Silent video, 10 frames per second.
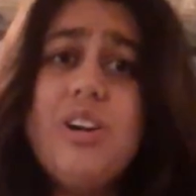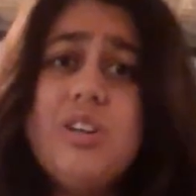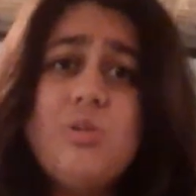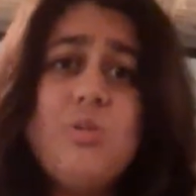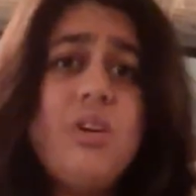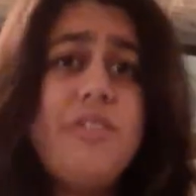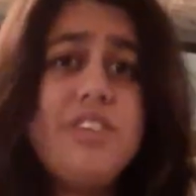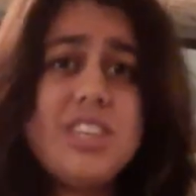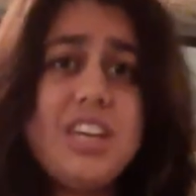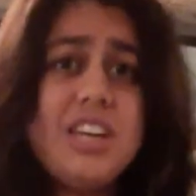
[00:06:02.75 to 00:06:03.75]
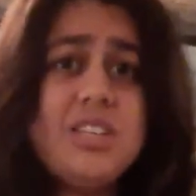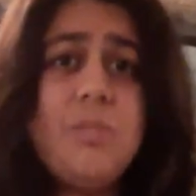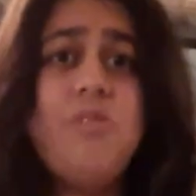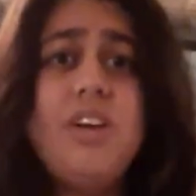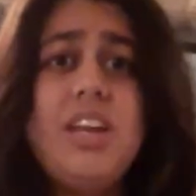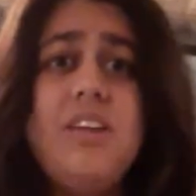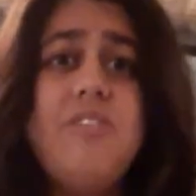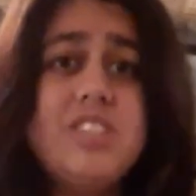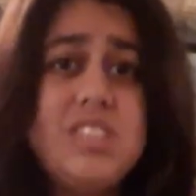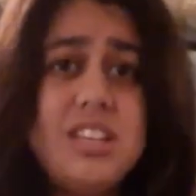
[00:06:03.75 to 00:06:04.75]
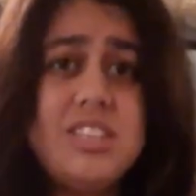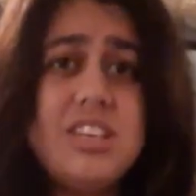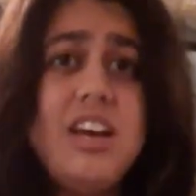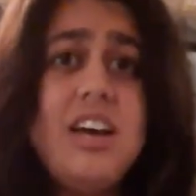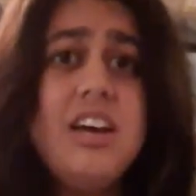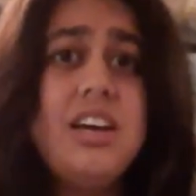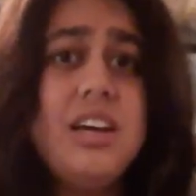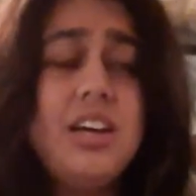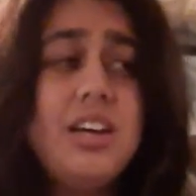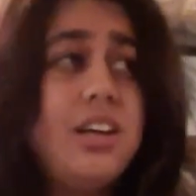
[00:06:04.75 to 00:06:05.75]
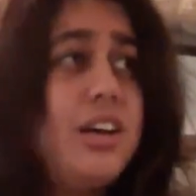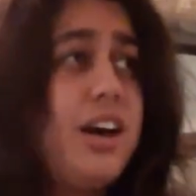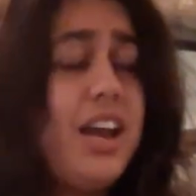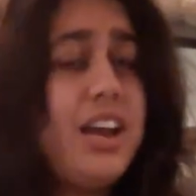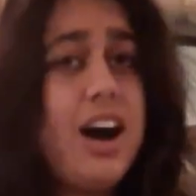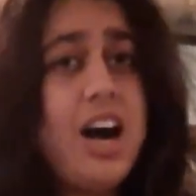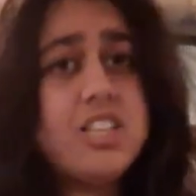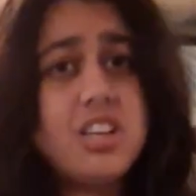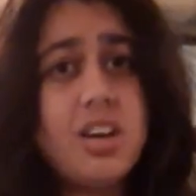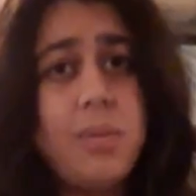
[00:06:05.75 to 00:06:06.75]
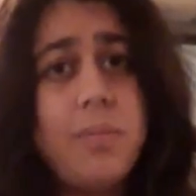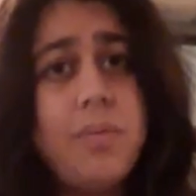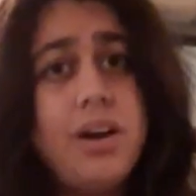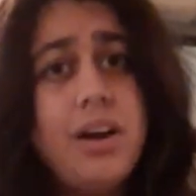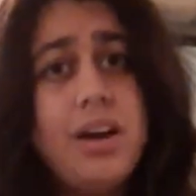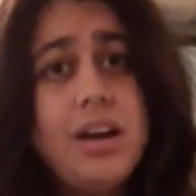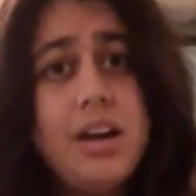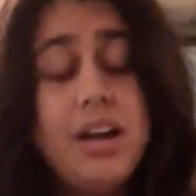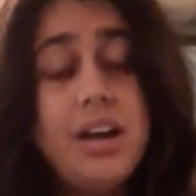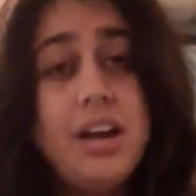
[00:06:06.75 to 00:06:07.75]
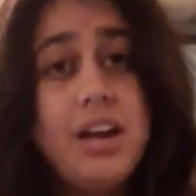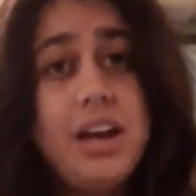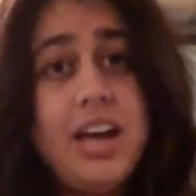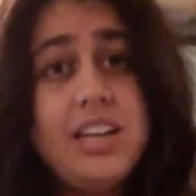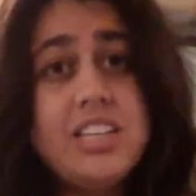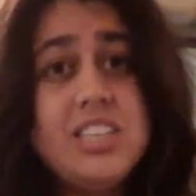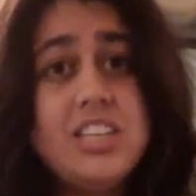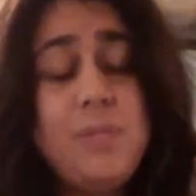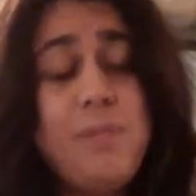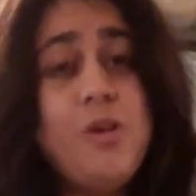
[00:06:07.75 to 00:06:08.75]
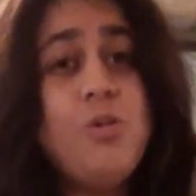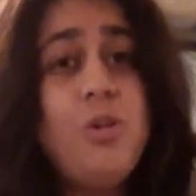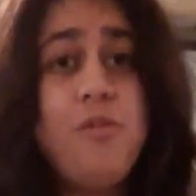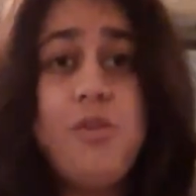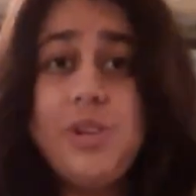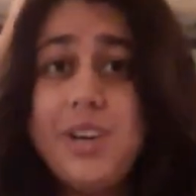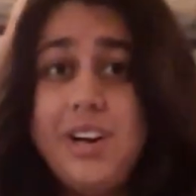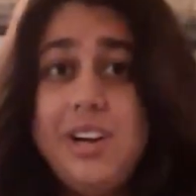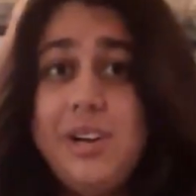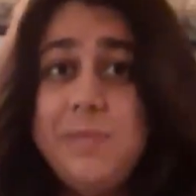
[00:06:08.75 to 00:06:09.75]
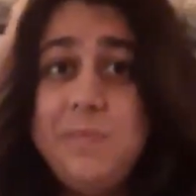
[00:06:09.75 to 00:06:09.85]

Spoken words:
a tour of his kingdom when he visits an ashram. And he sees a beautiful girl.